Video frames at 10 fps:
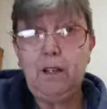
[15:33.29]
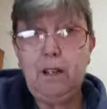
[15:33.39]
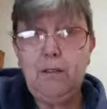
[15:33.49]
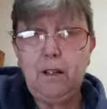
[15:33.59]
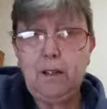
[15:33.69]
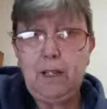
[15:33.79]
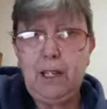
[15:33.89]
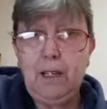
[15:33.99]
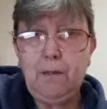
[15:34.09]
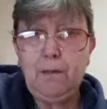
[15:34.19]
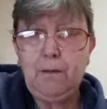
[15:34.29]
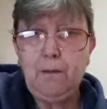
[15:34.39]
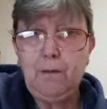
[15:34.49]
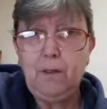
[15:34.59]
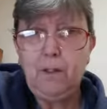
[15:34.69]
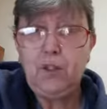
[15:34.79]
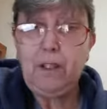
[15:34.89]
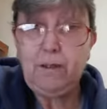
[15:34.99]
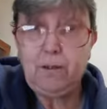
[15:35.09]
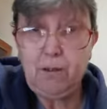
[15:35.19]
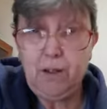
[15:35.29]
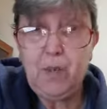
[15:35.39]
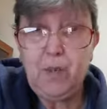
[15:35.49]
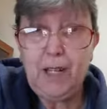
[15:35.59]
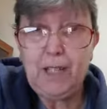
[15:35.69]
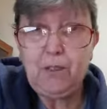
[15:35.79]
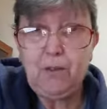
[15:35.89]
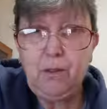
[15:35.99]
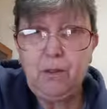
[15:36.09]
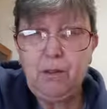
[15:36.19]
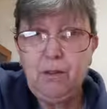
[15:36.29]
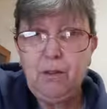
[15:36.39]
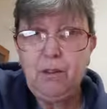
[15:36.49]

area, Keith. She lives right in your back door.